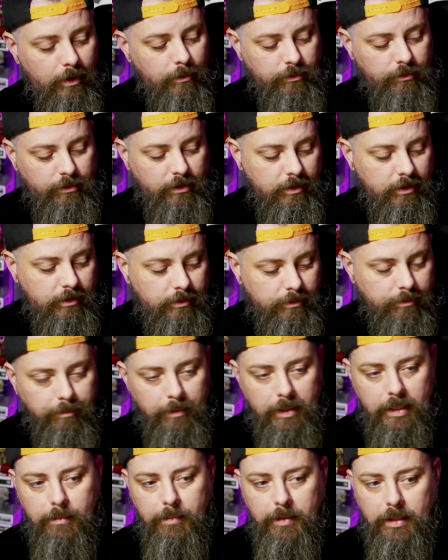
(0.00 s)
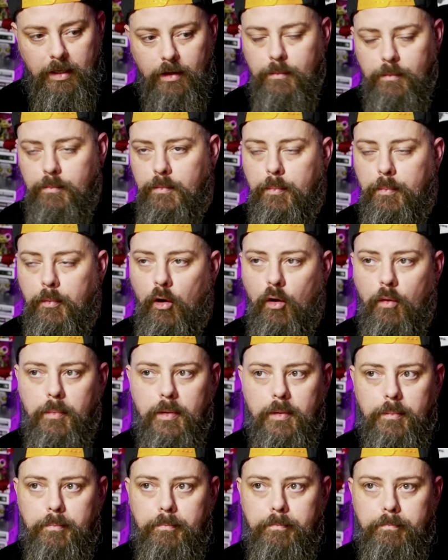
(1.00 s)
I was like, maybe I'm the
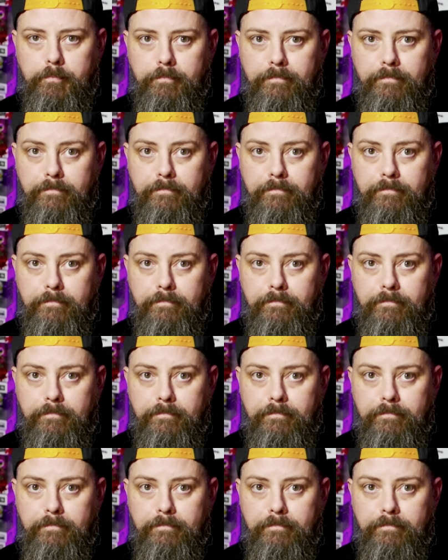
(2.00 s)
problem.